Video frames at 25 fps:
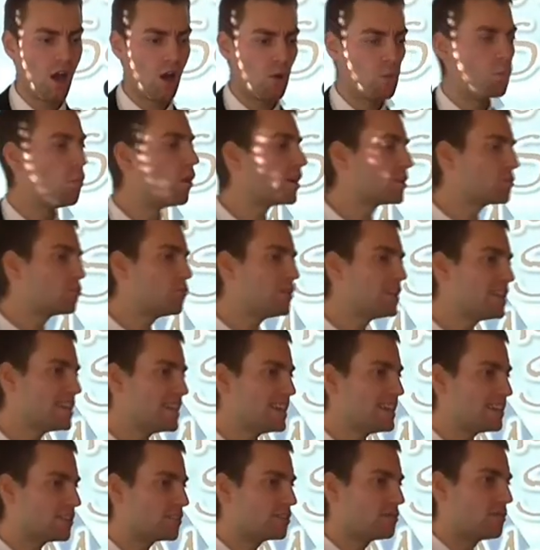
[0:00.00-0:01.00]
What we
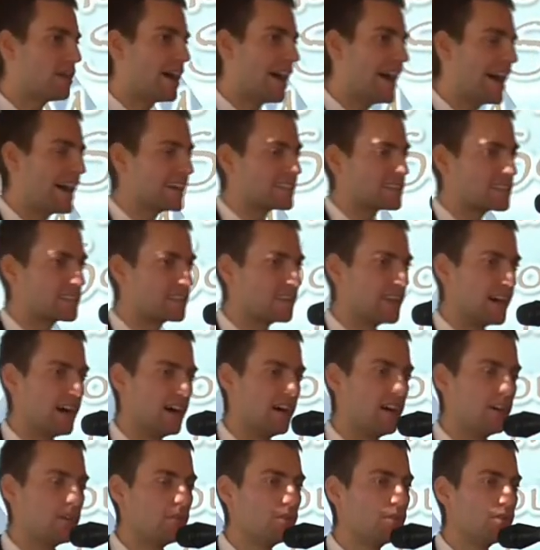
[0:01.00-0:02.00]
need to ask
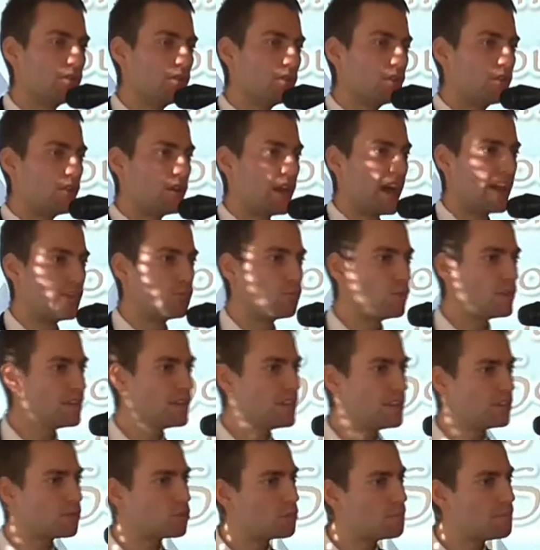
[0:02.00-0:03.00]
now, and we
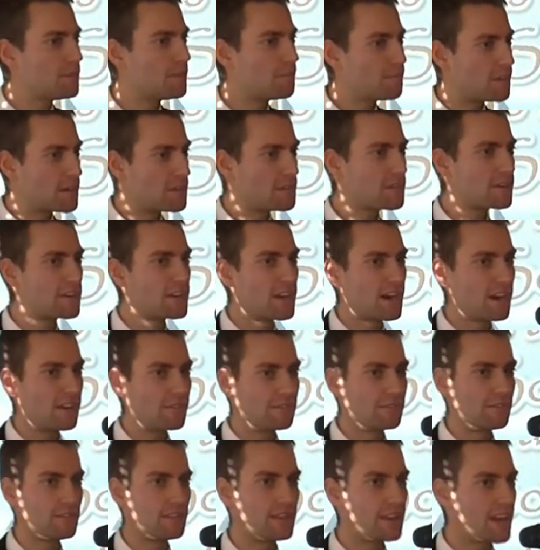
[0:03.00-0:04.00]
need to be very
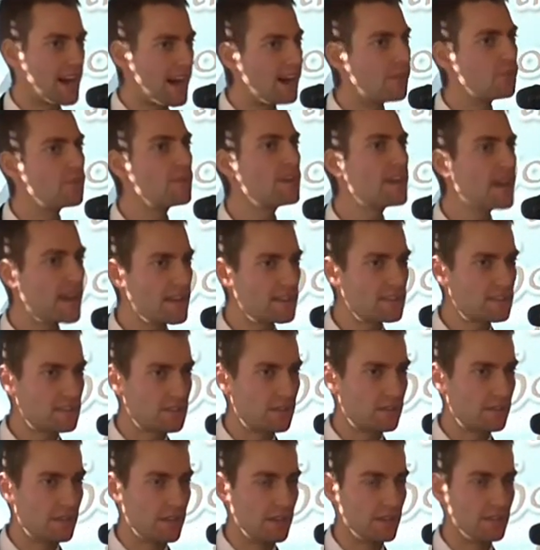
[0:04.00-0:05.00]
careful in how we answer
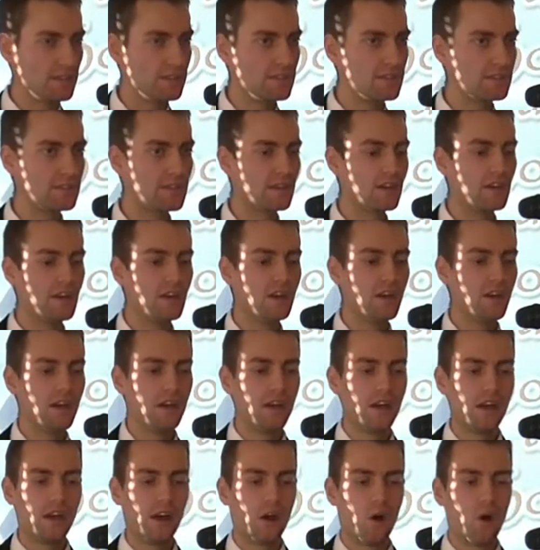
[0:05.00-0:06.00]
this,
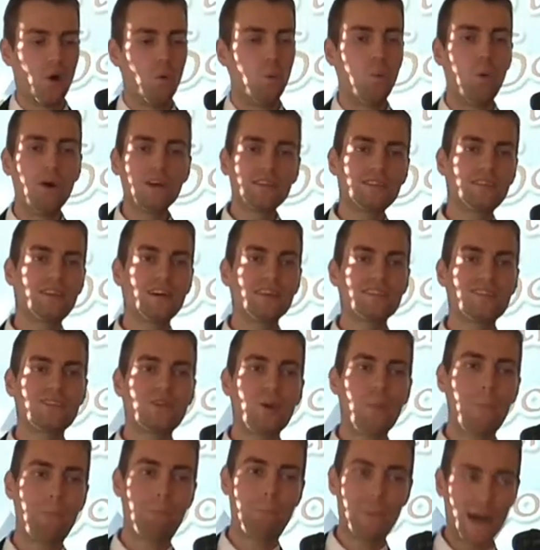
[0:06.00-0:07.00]
what does the
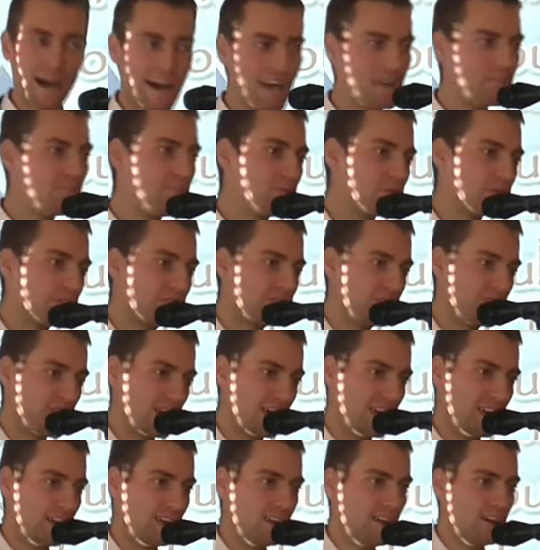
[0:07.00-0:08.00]
Bible
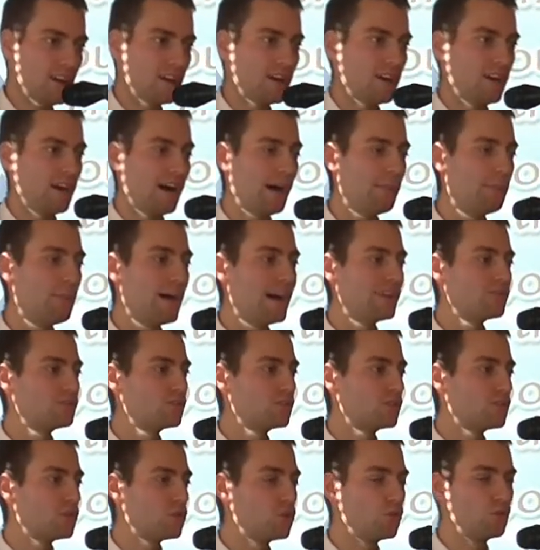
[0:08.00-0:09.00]
say
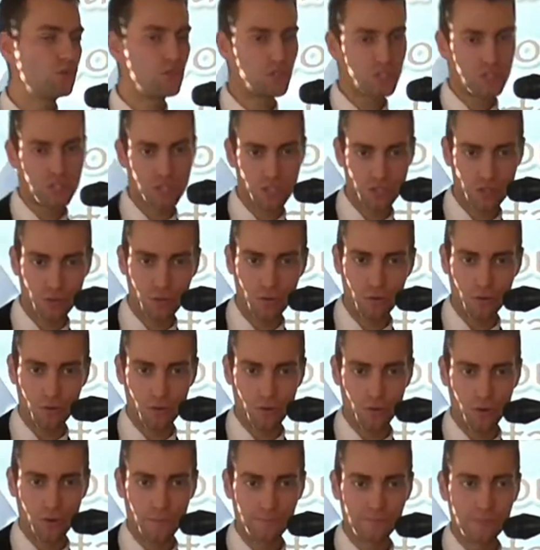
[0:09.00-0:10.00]
about the soul?